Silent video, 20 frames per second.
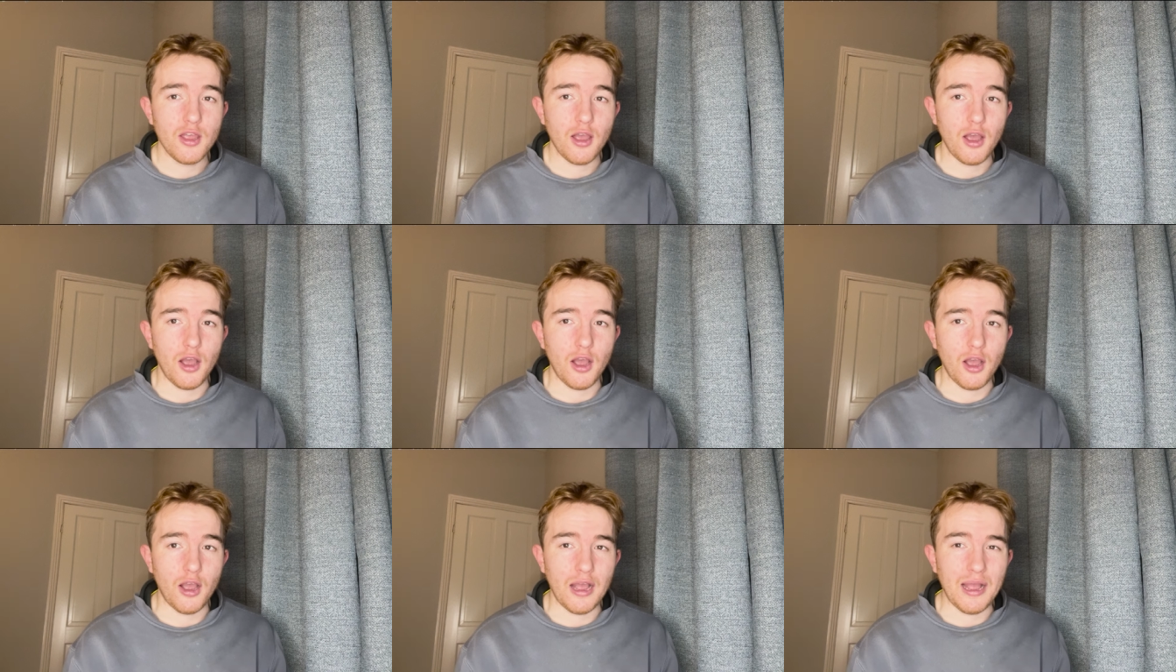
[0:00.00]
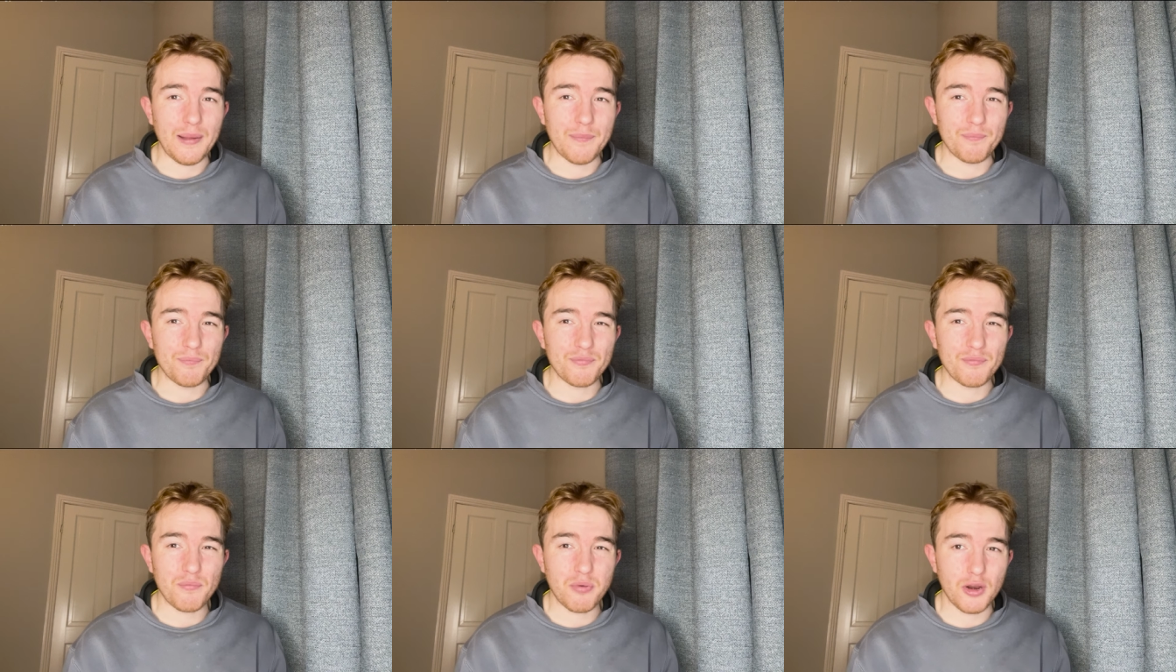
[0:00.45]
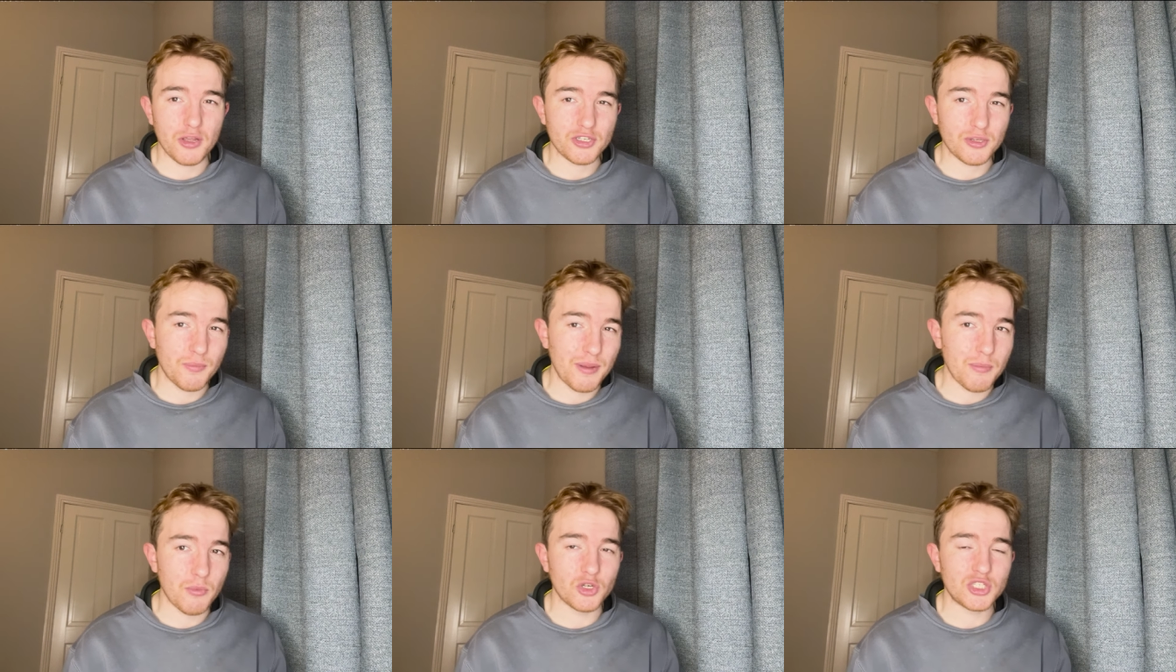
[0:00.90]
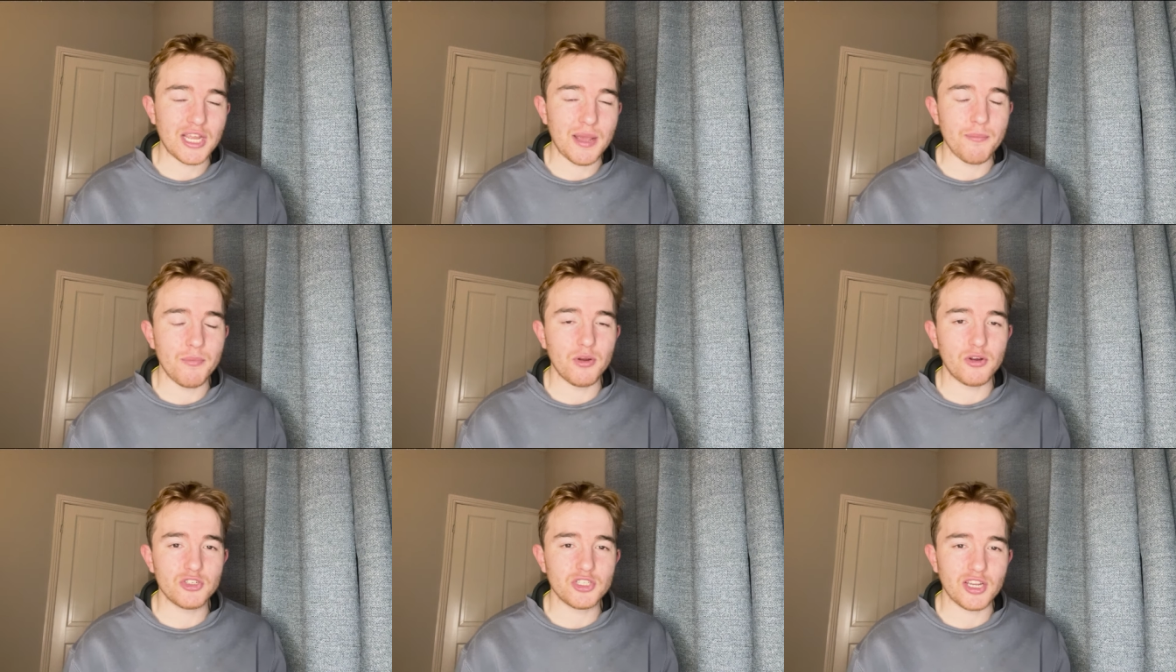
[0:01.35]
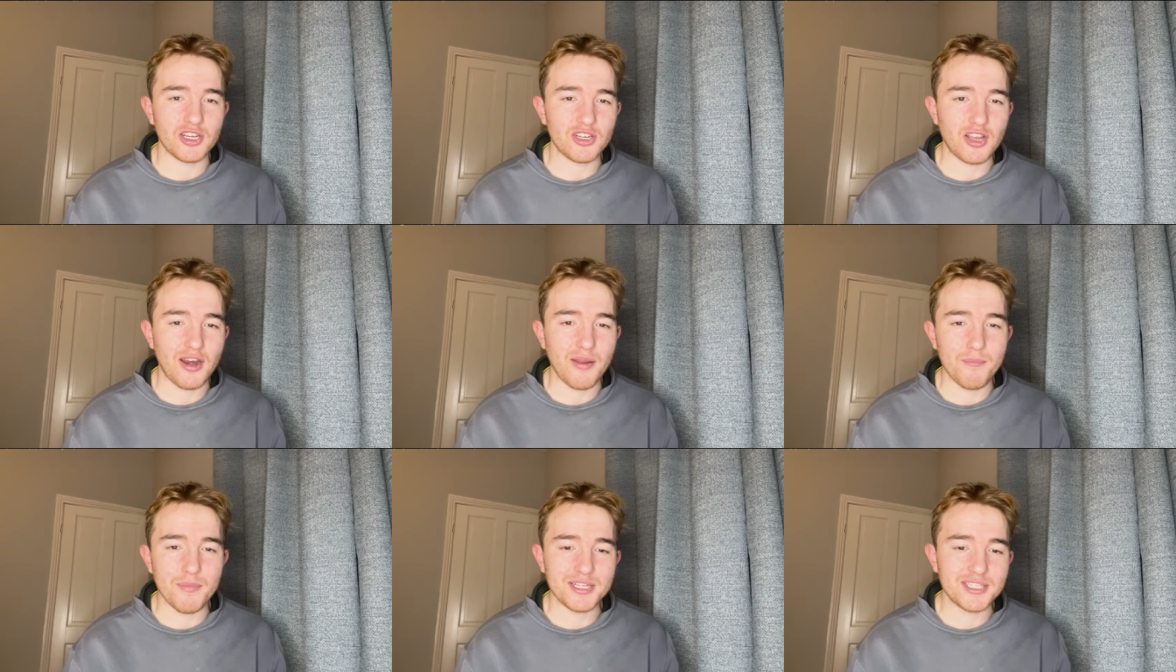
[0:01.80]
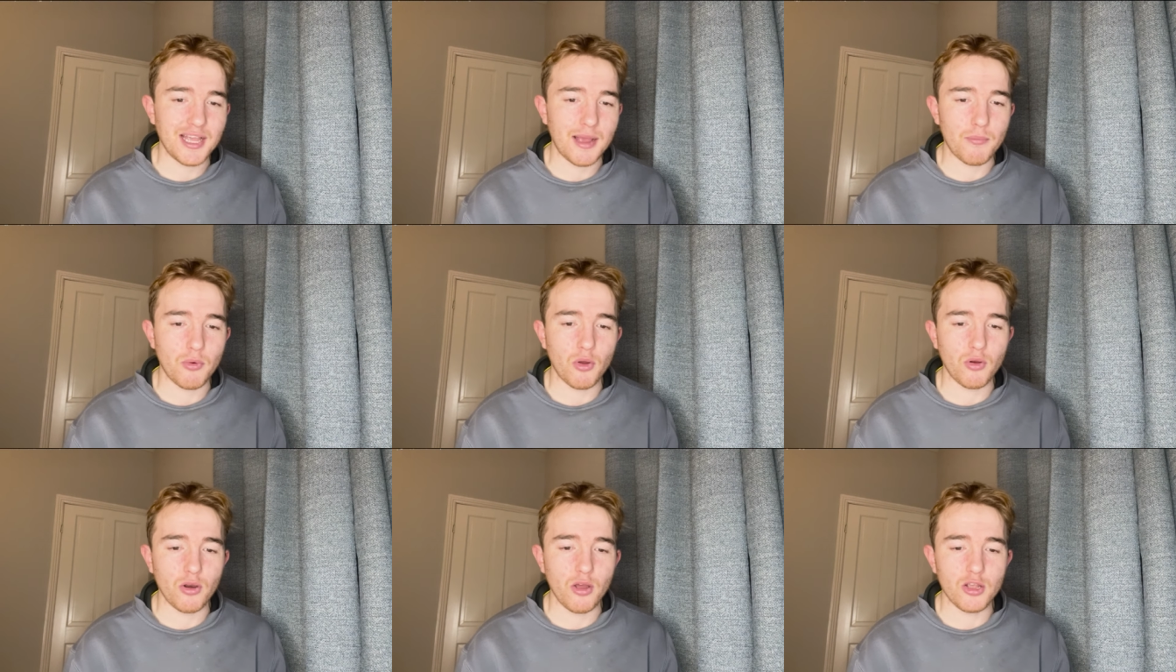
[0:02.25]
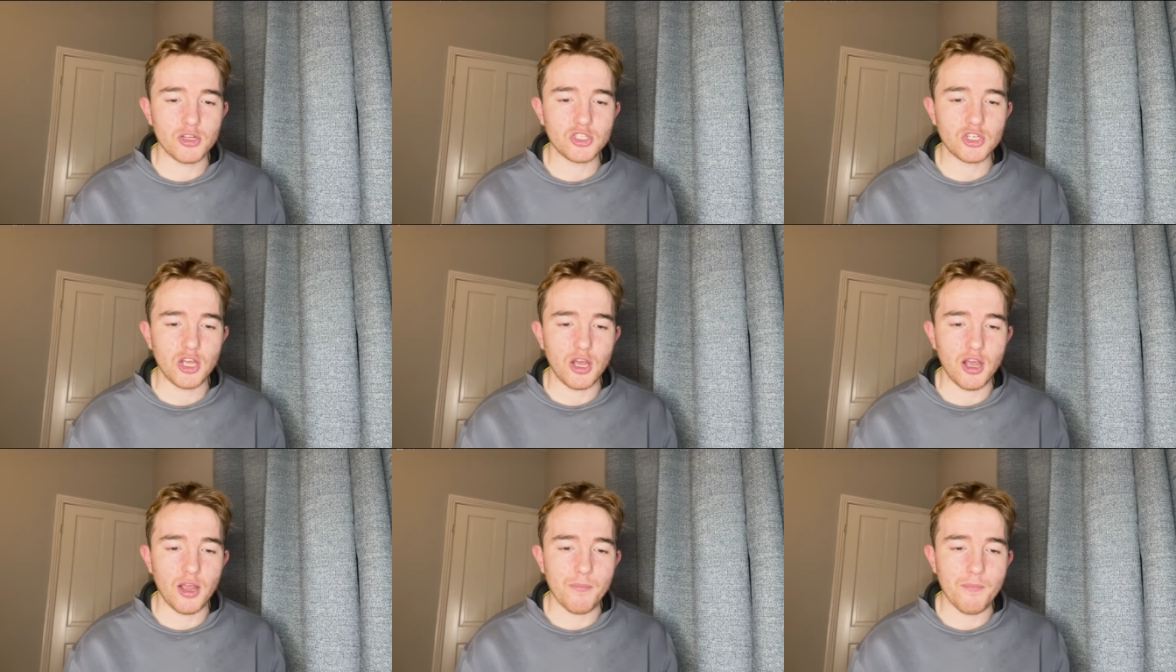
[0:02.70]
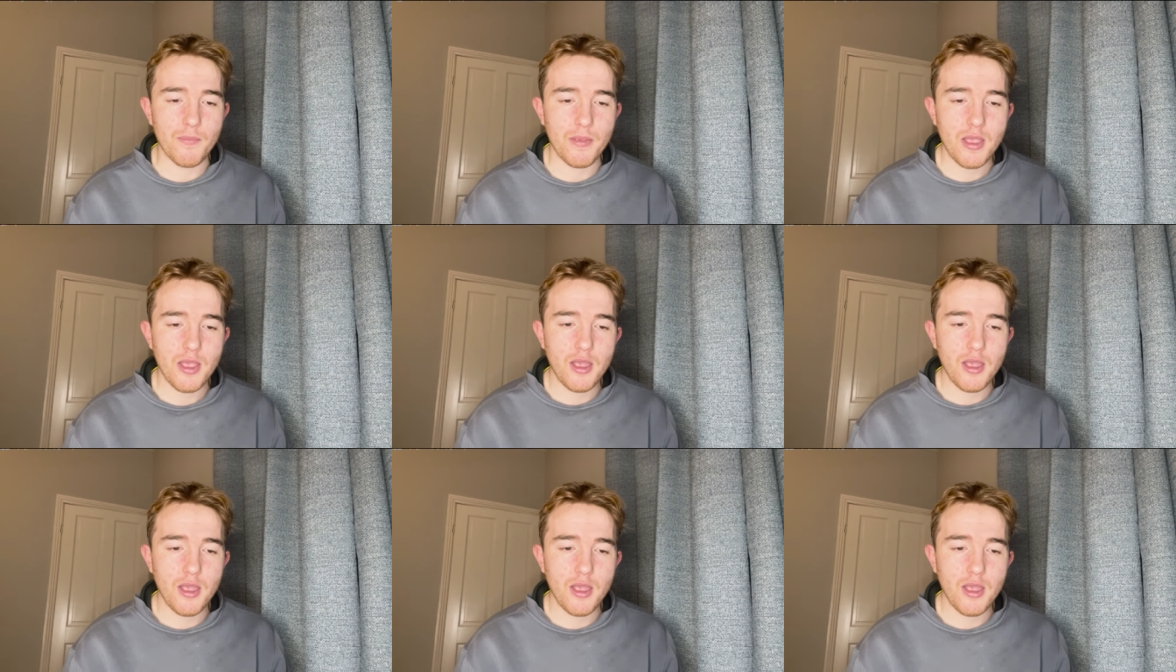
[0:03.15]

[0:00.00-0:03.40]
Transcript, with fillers: um, plus a bit more tempo because I kind of missed that block last time,